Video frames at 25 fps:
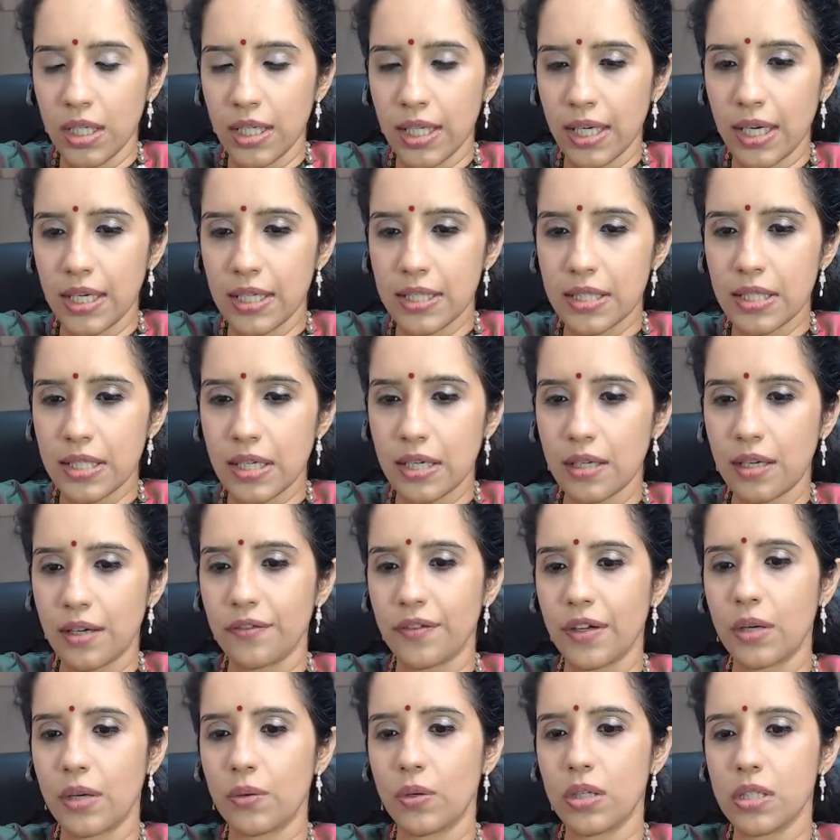Neha
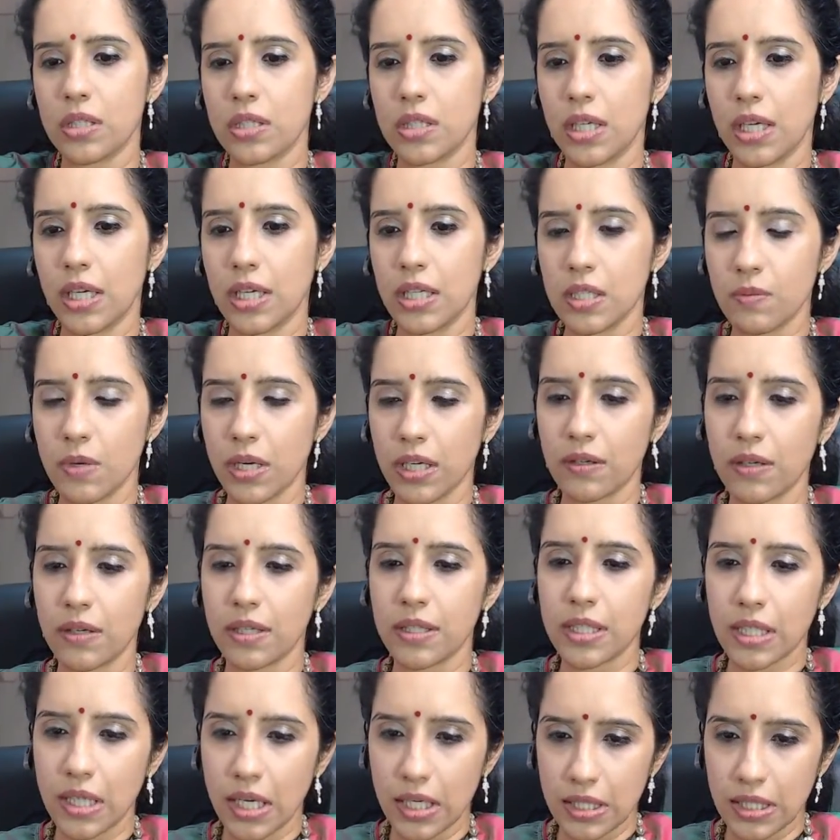Saraf, I want to change my
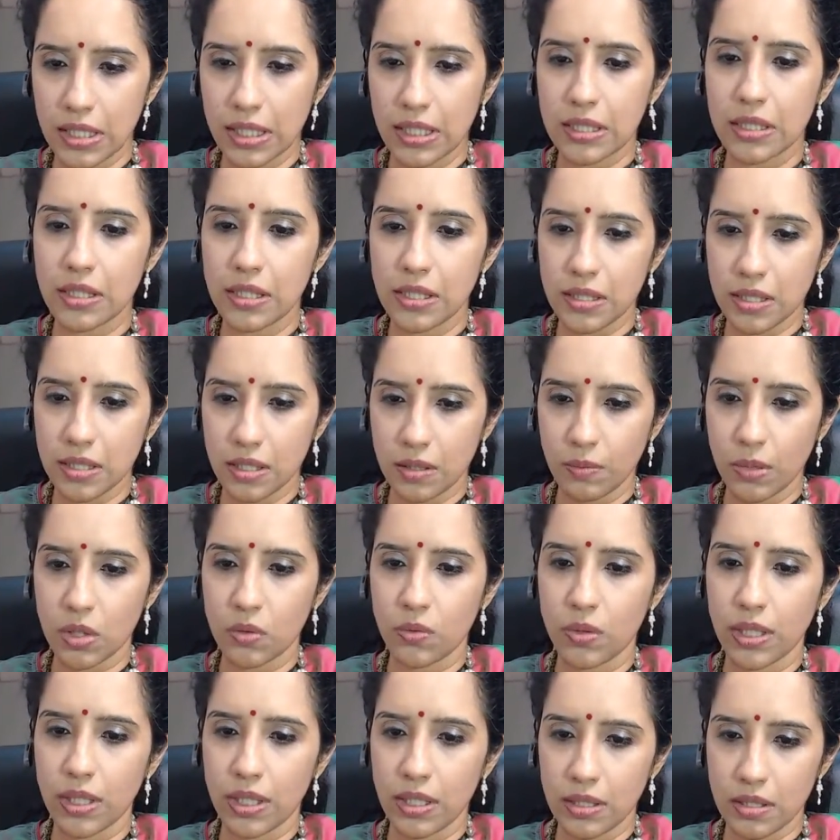credit card details in
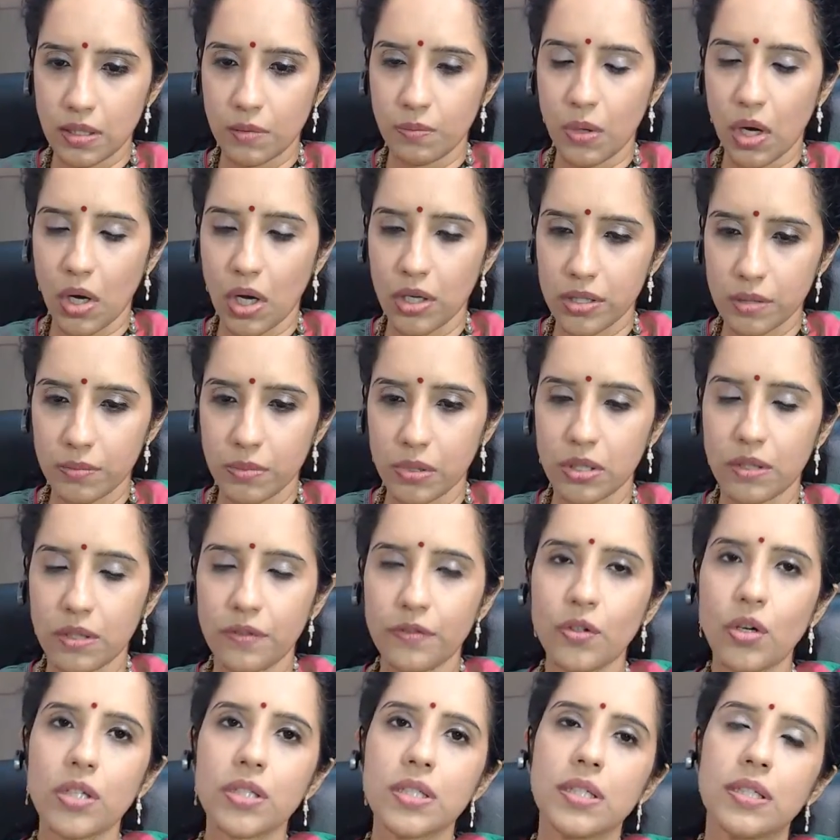between. Is it
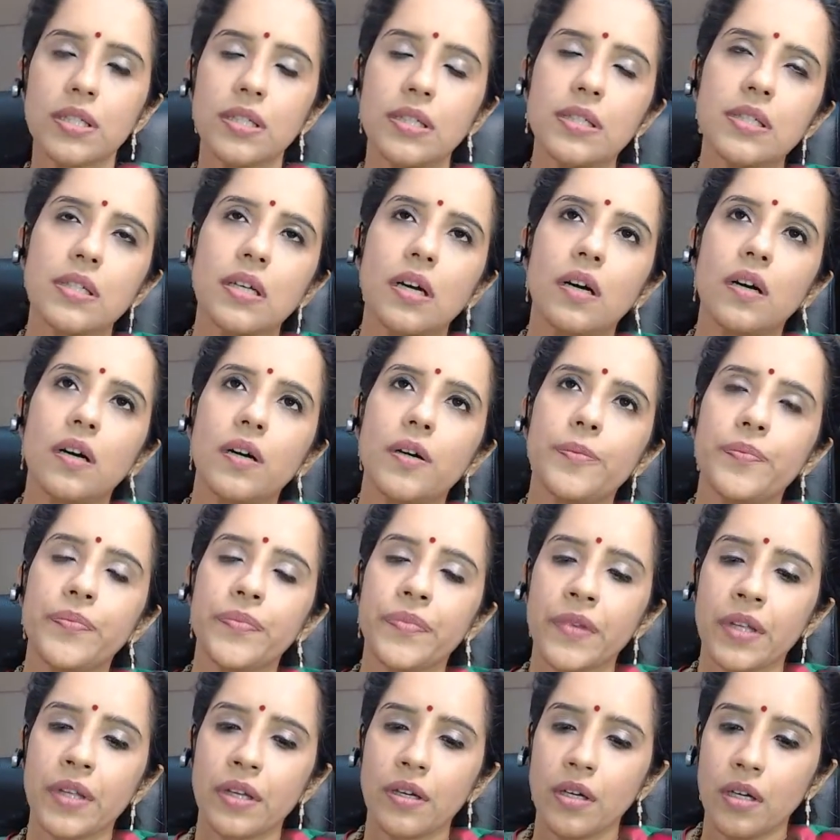possible? Of course it is.
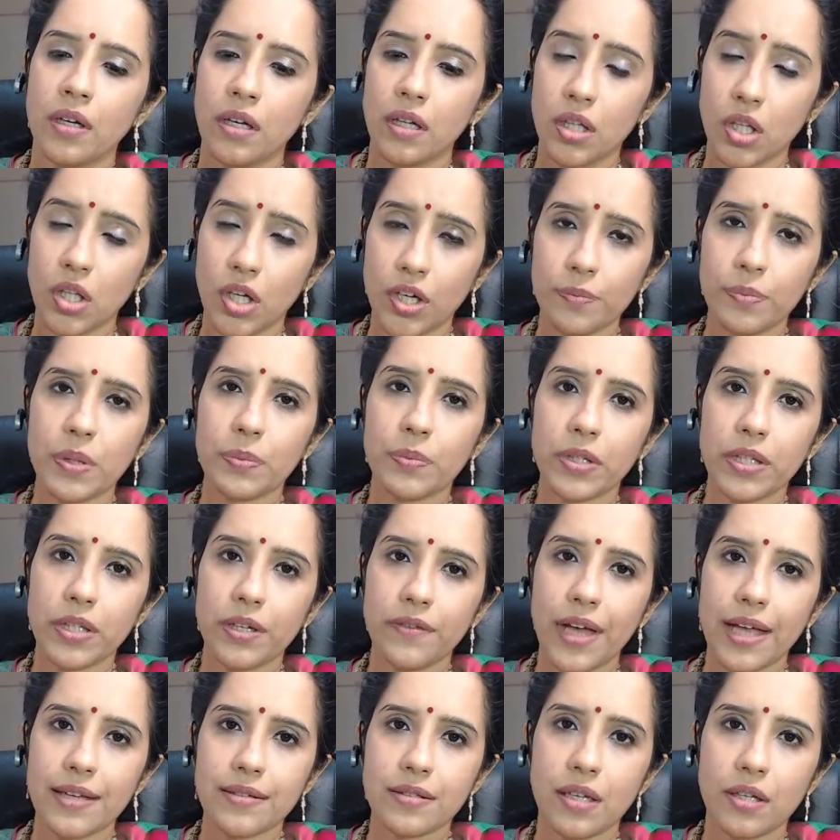A lot of
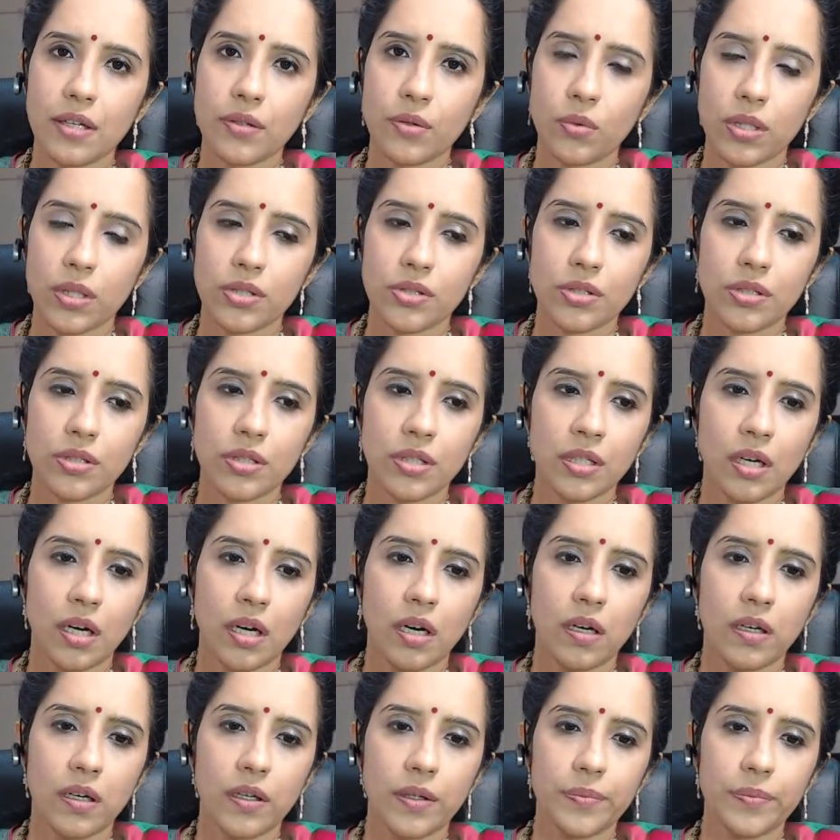people have asked that question.